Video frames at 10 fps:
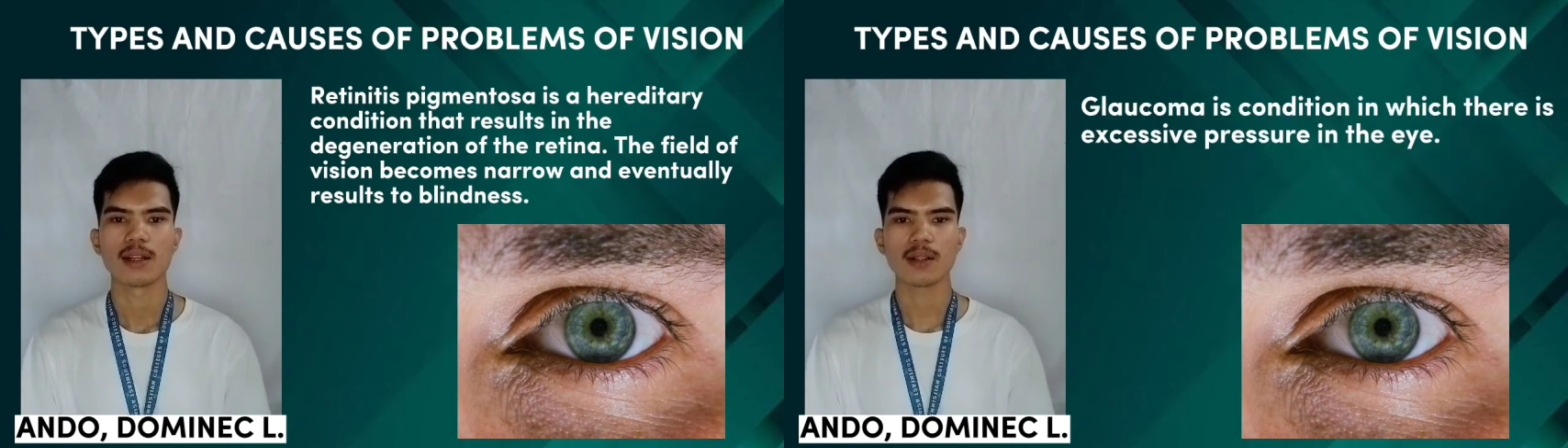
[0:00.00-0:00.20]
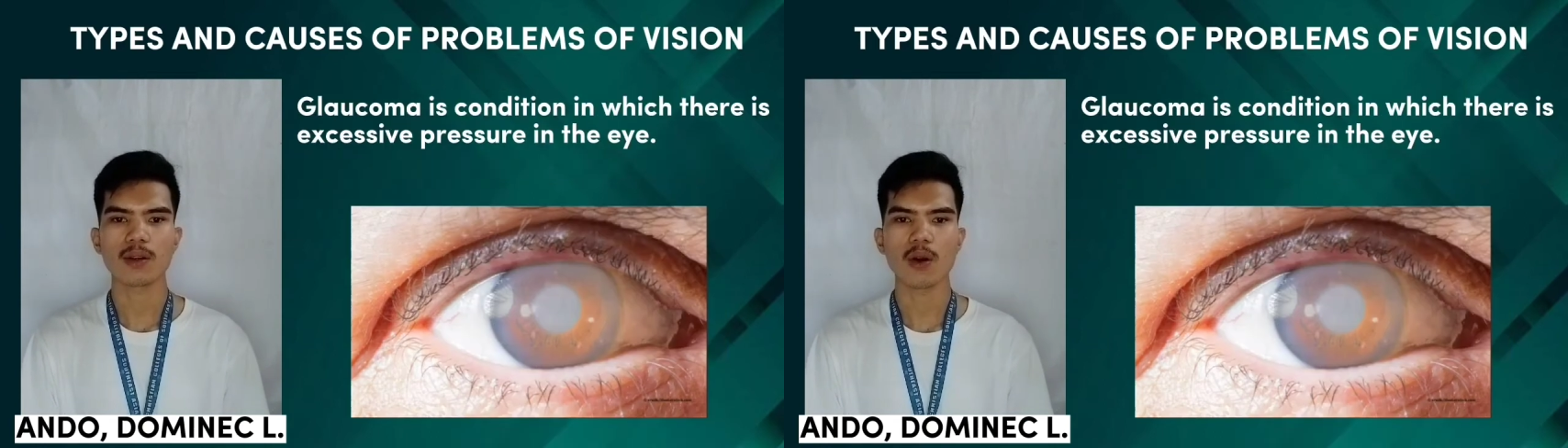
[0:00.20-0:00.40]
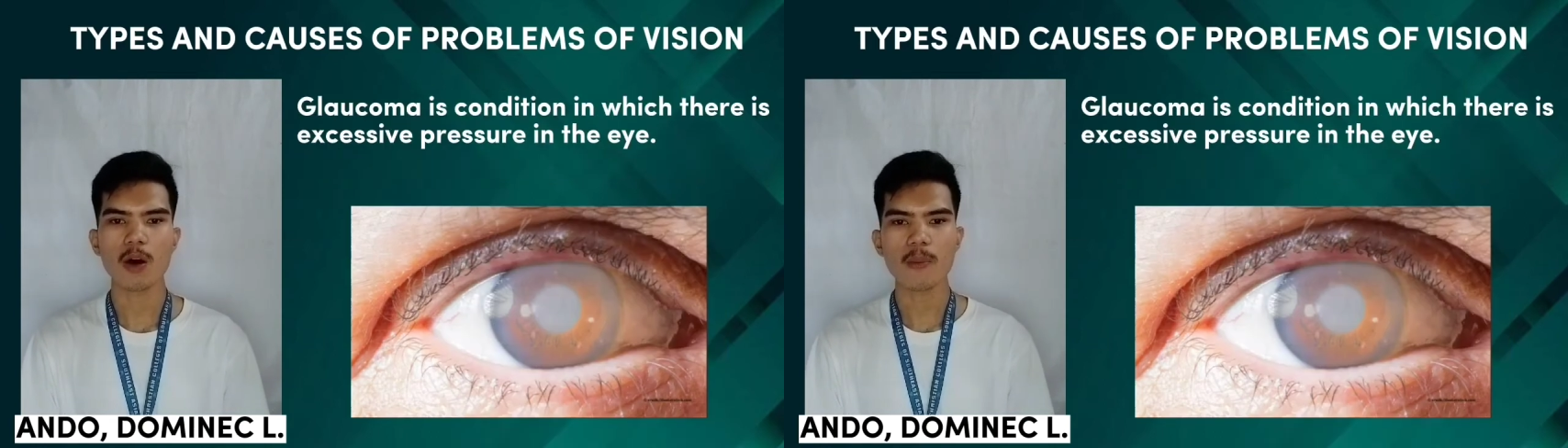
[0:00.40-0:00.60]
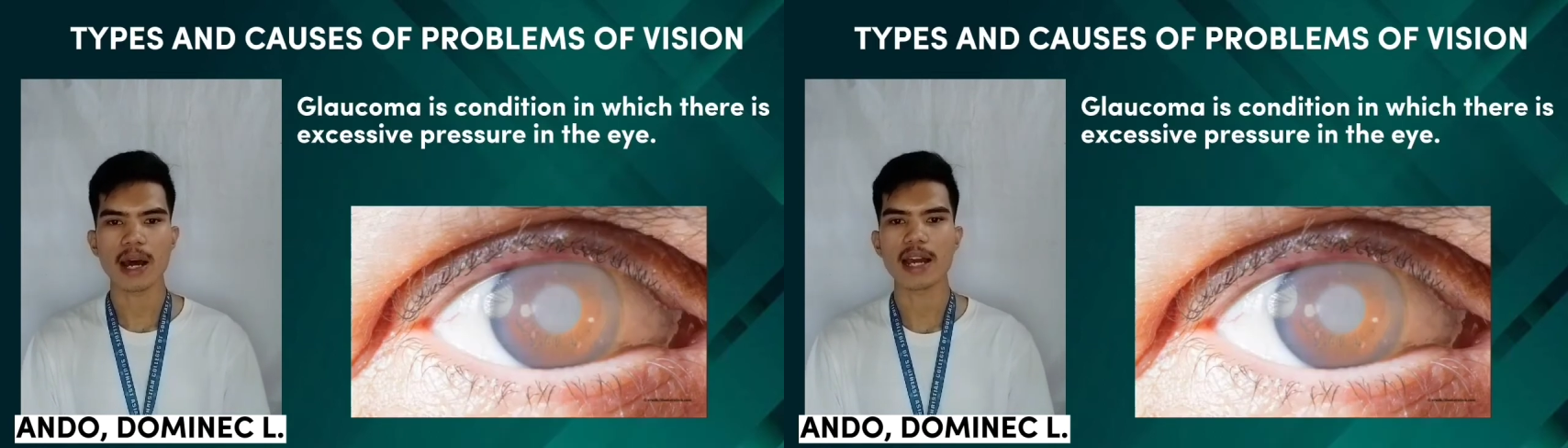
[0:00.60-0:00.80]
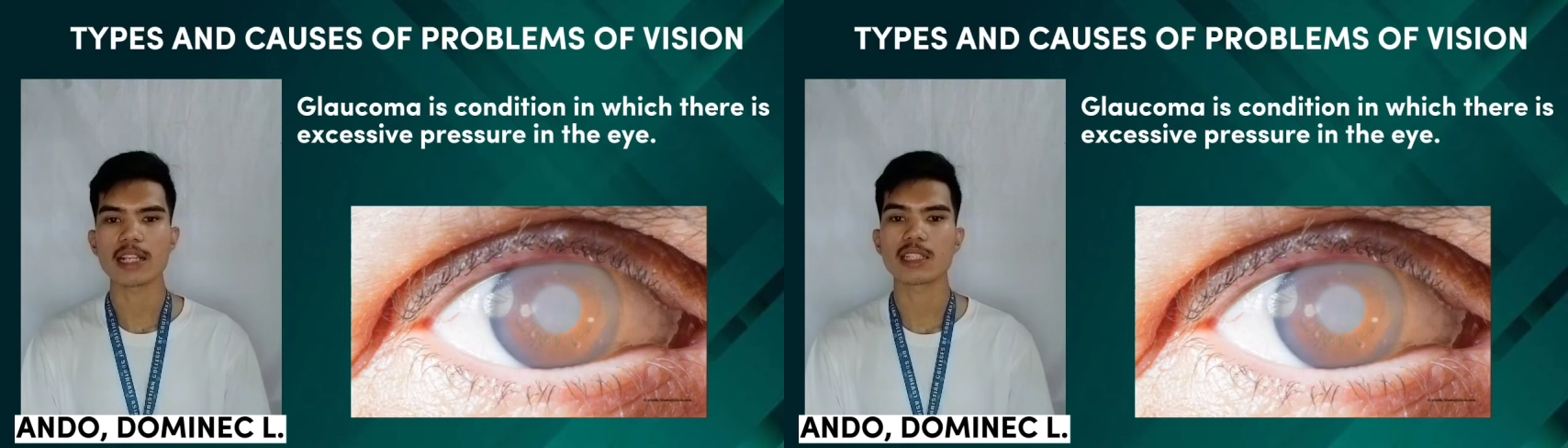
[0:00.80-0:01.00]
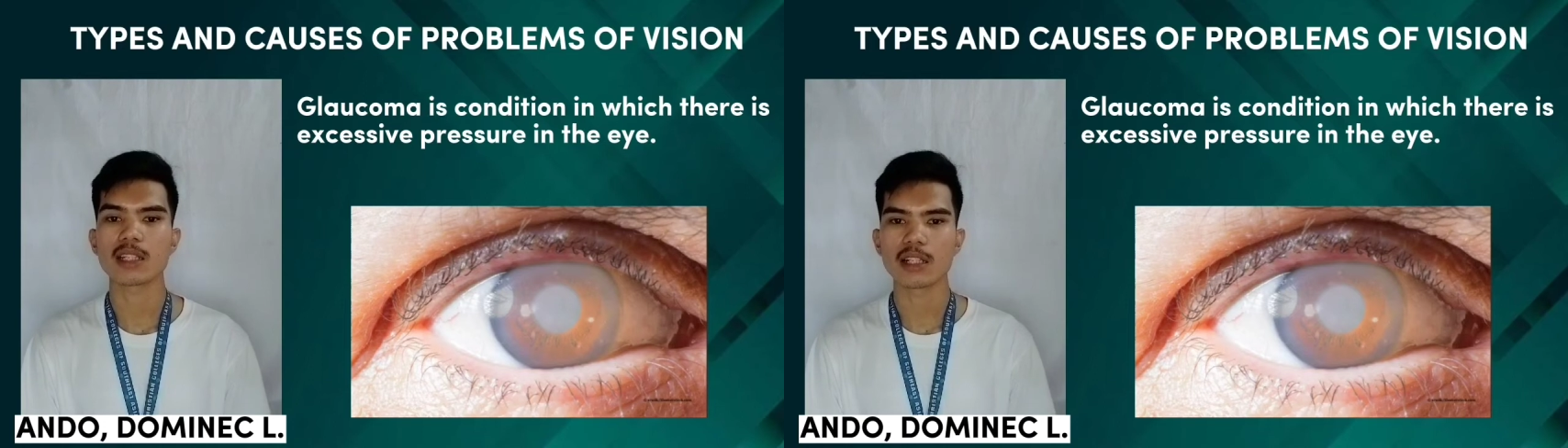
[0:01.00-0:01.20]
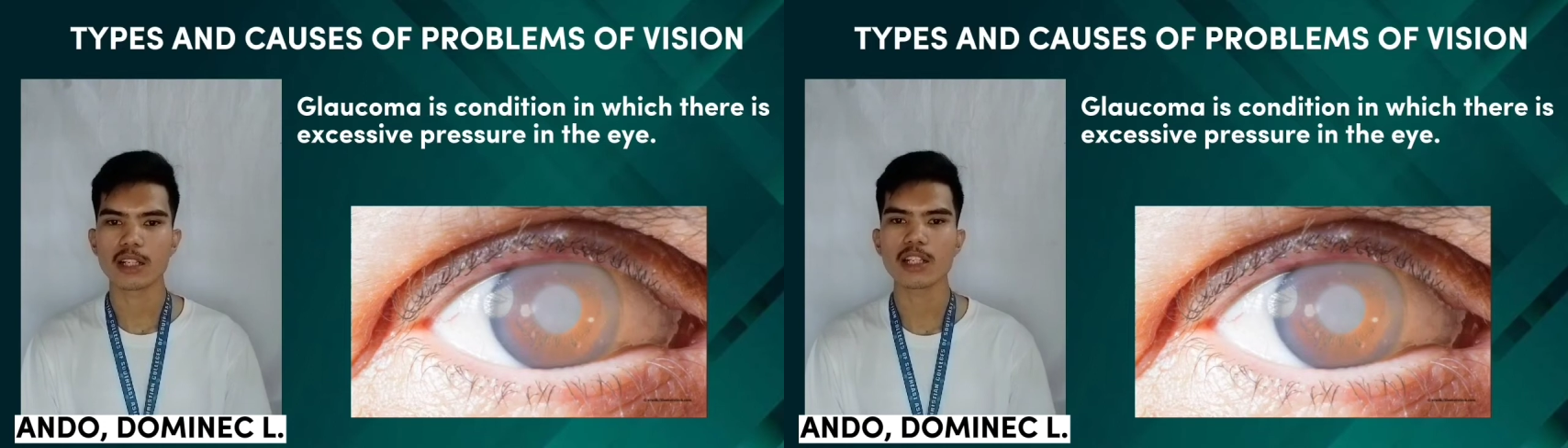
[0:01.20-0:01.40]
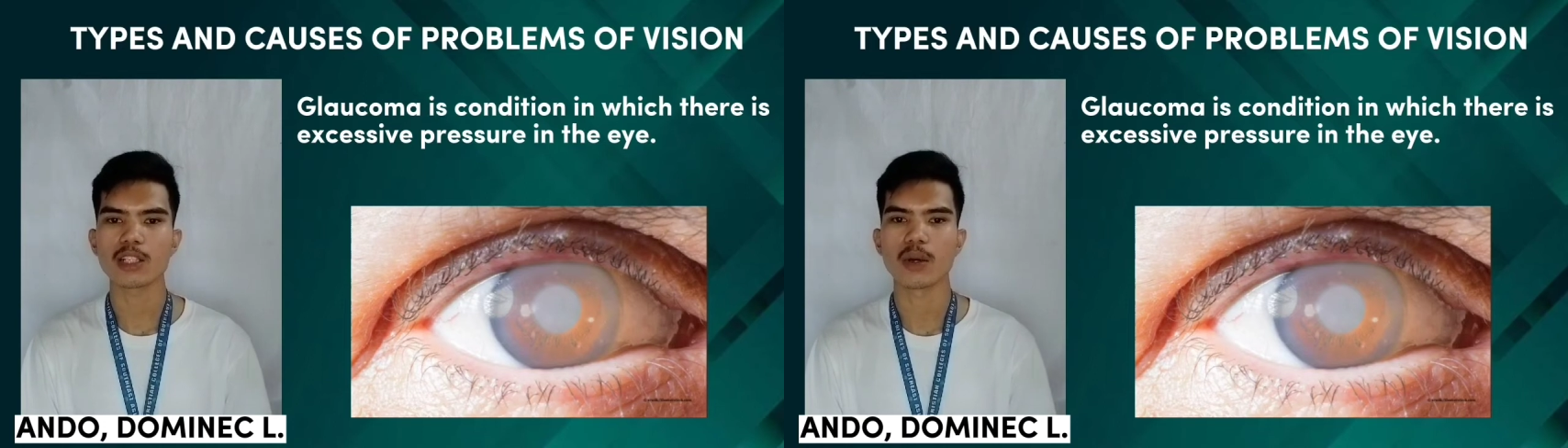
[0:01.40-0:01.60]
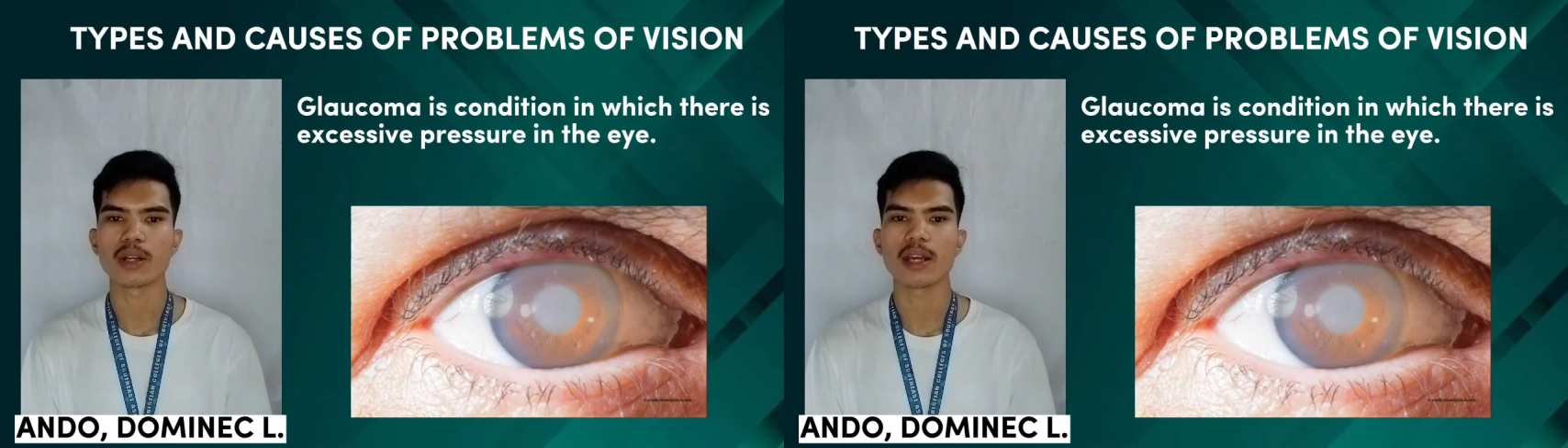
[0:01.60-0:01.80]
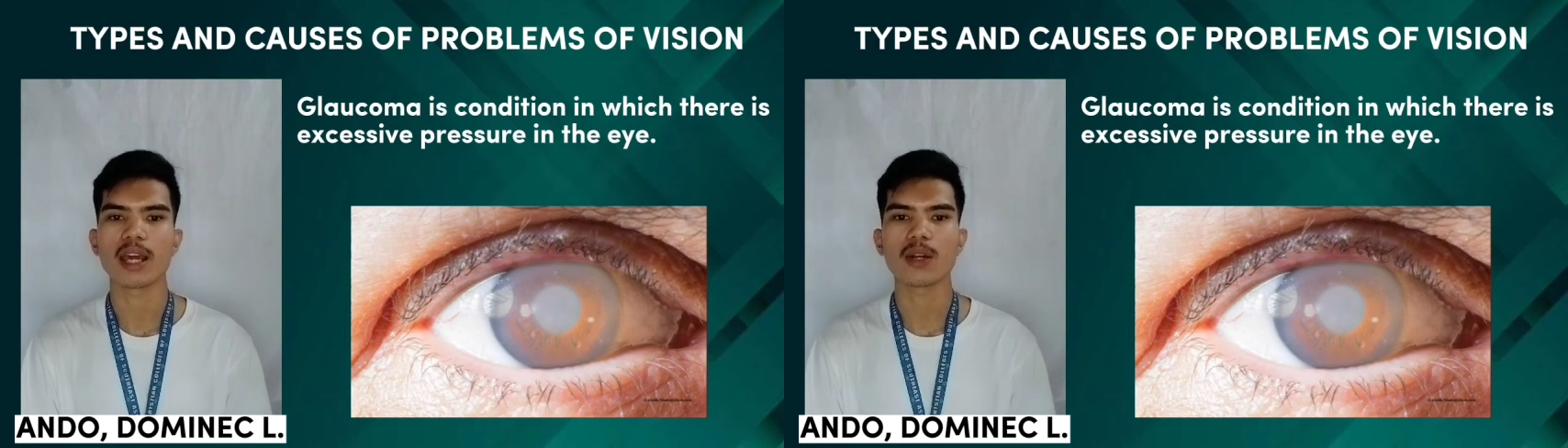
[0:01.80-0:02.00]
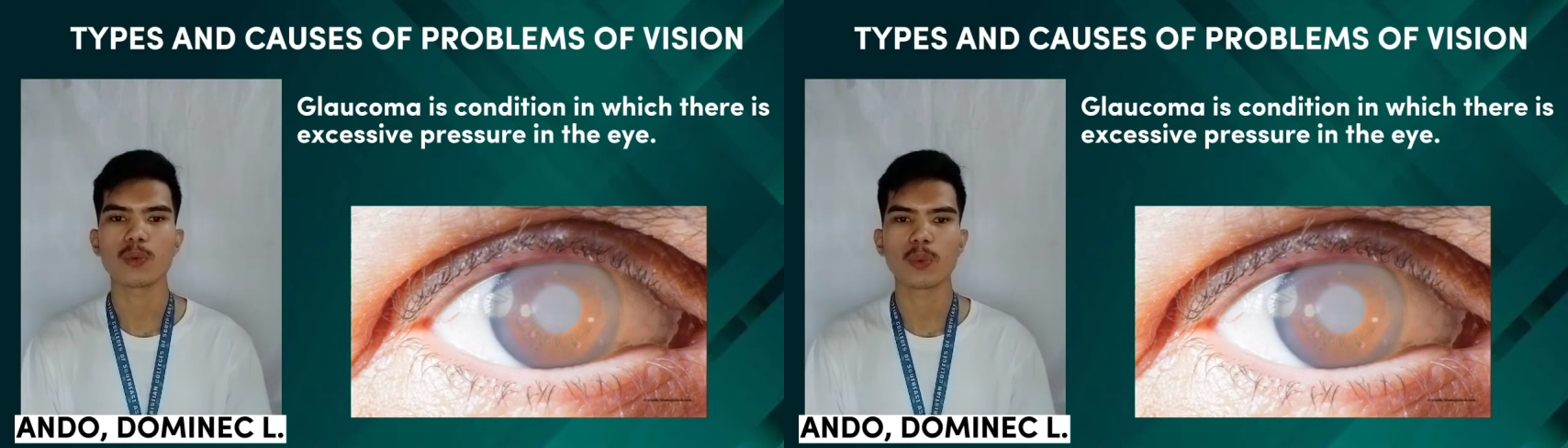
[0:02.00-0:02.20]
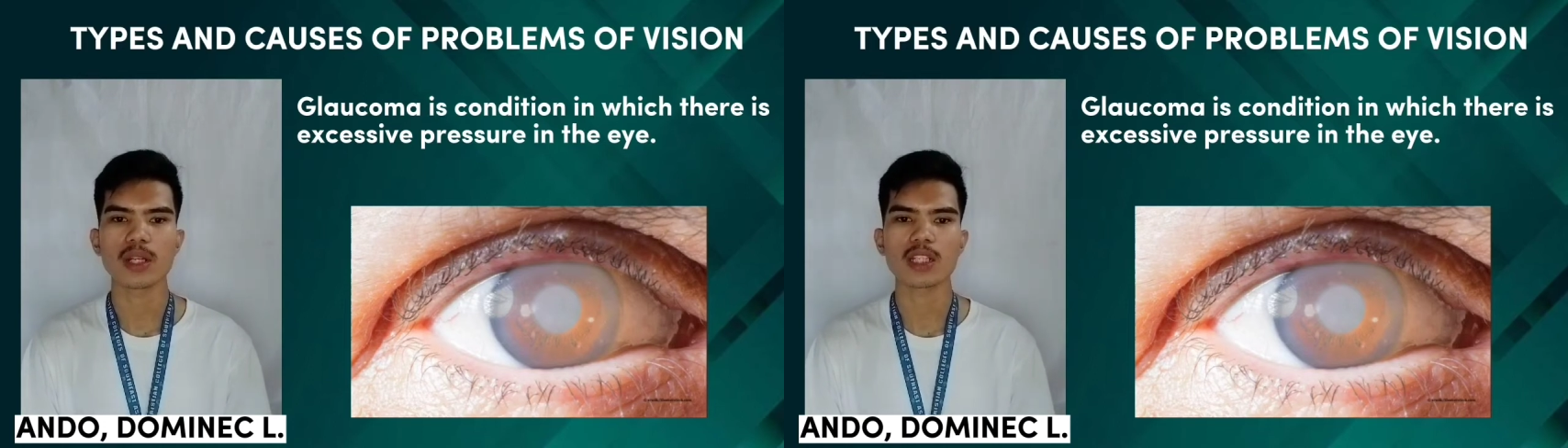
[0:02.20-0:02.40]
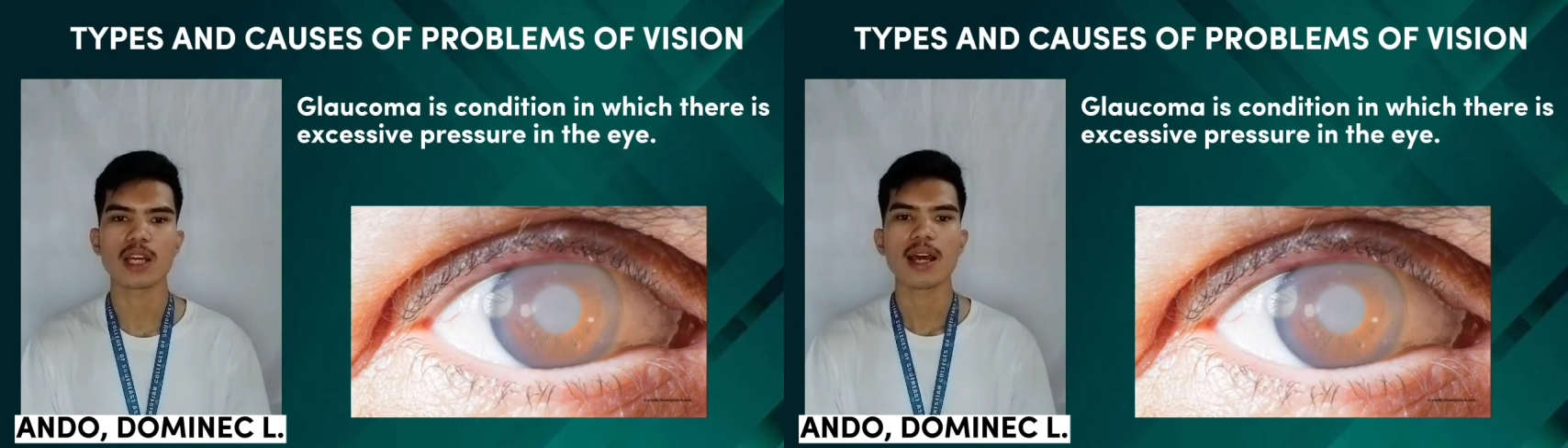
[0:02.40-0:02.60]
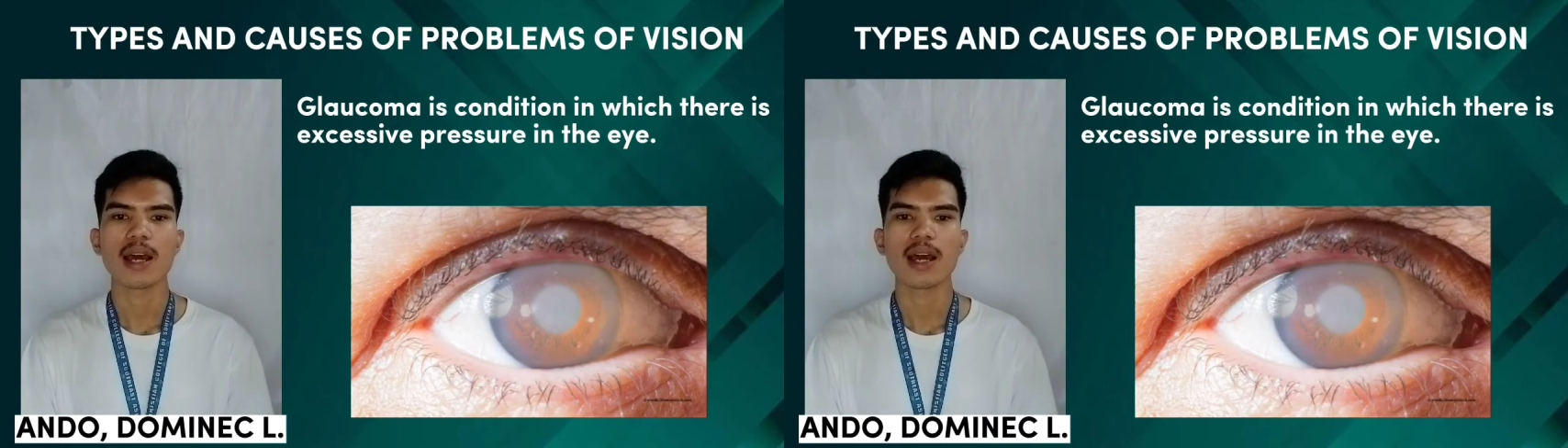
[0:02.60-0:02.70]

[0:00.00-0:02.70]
Glaucoma is a condition in which